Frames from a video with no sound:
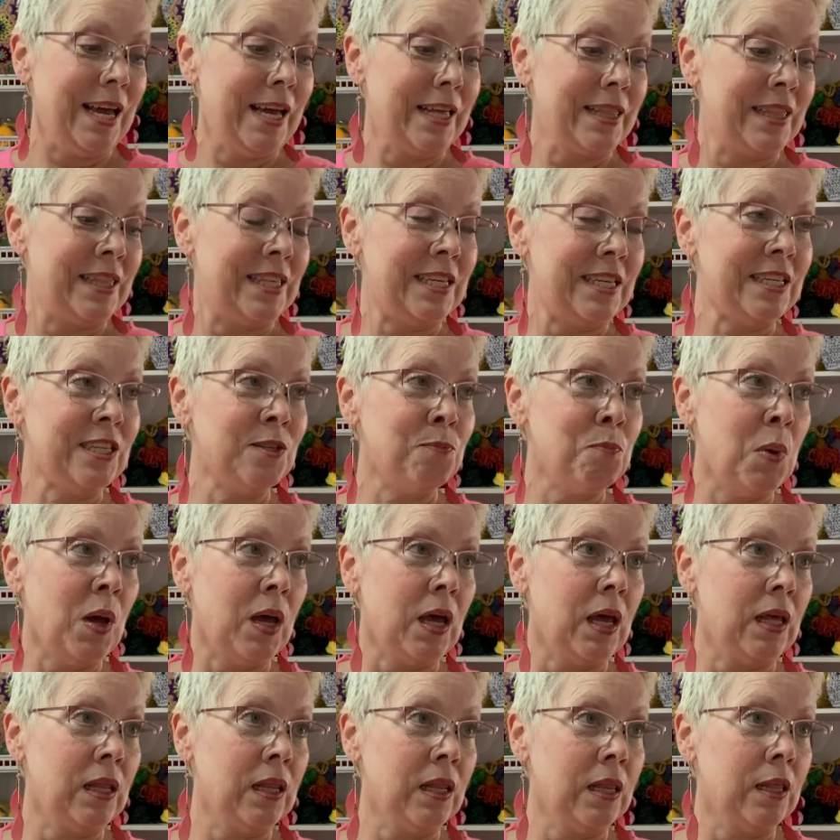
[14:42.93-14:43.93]
This
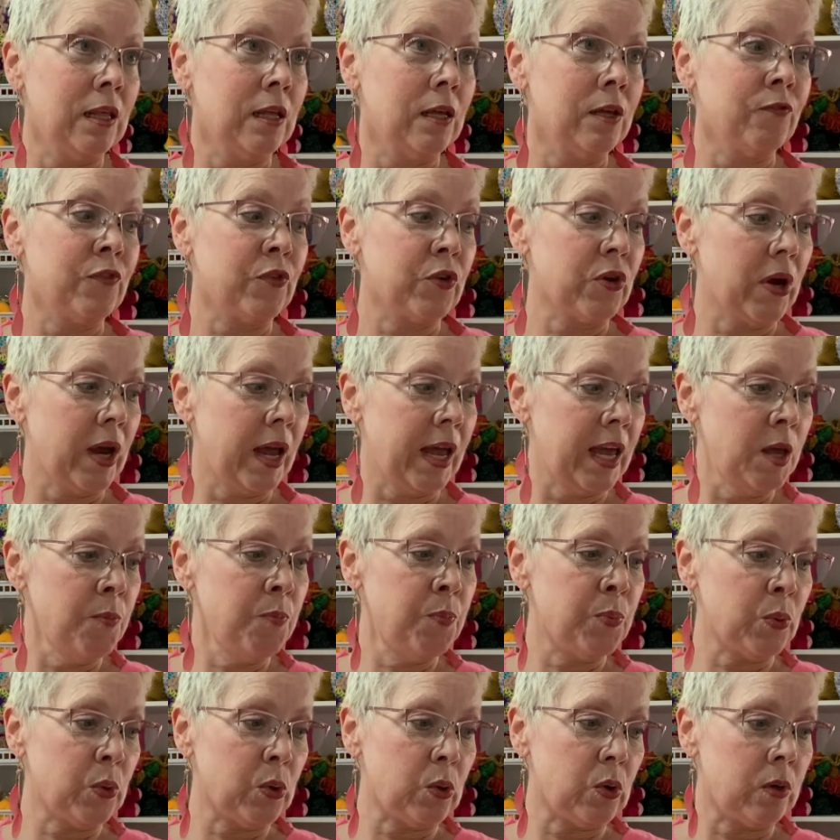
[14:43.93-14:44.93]
month, for
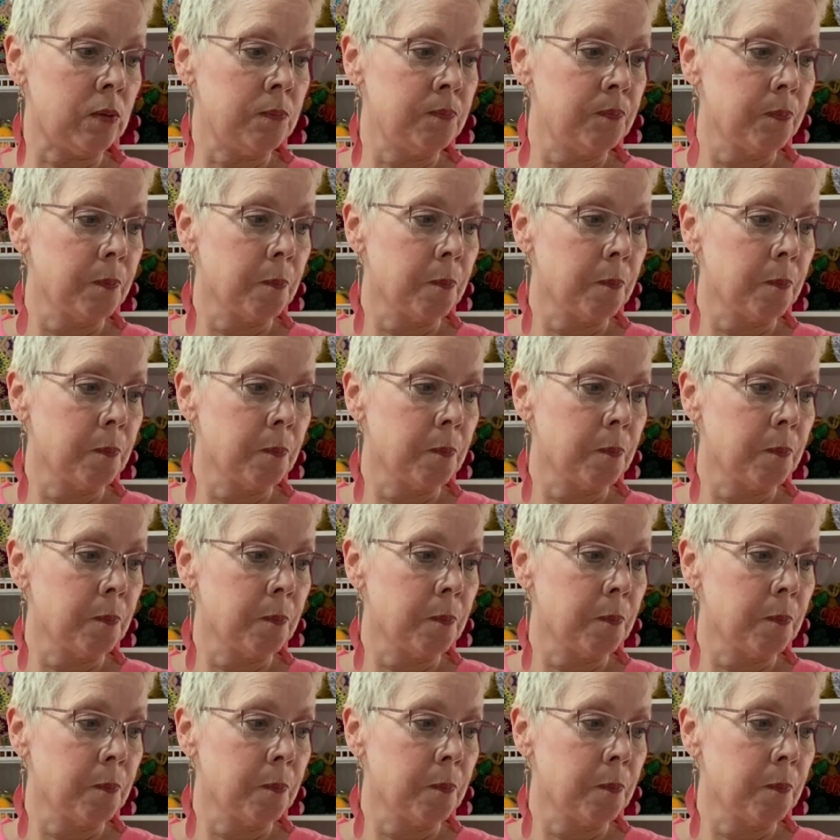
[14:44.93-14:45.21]
April,